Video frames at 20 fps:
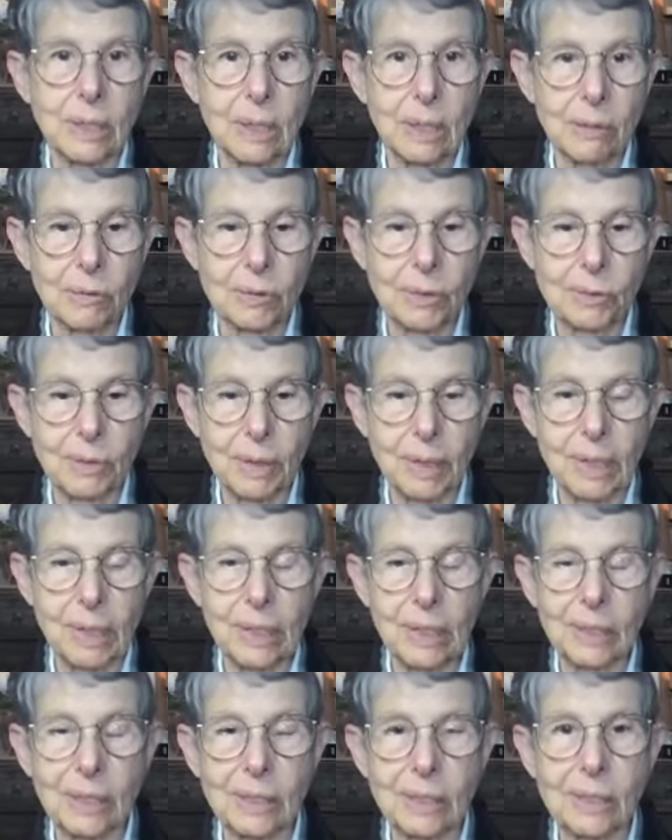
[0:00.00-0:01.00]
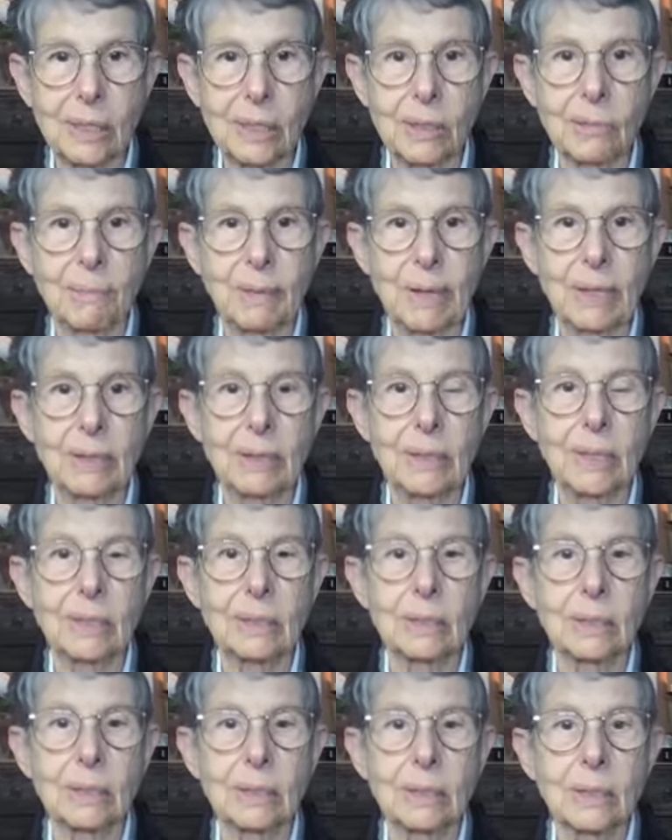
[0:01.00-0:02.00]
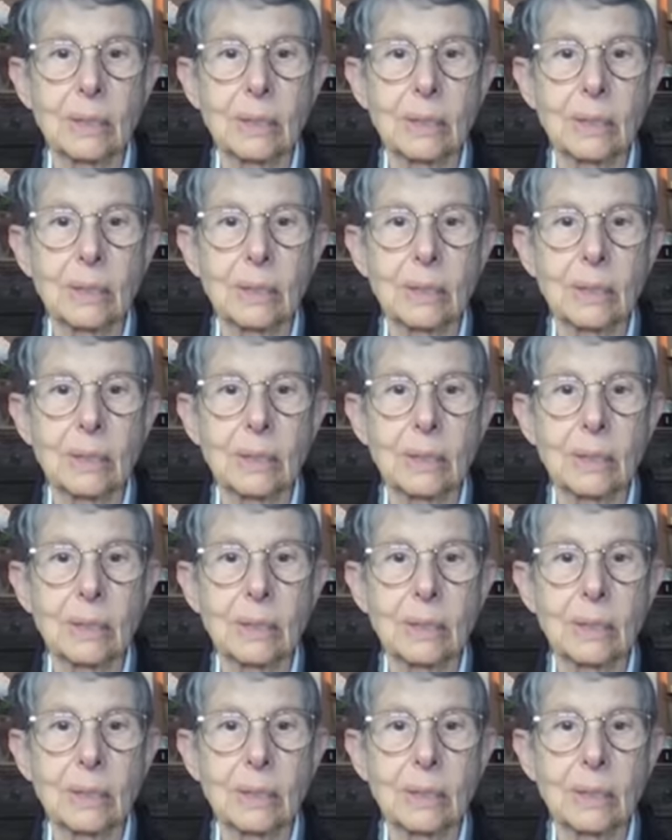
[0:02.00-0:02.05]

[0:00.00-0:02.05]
I was training at the center back then.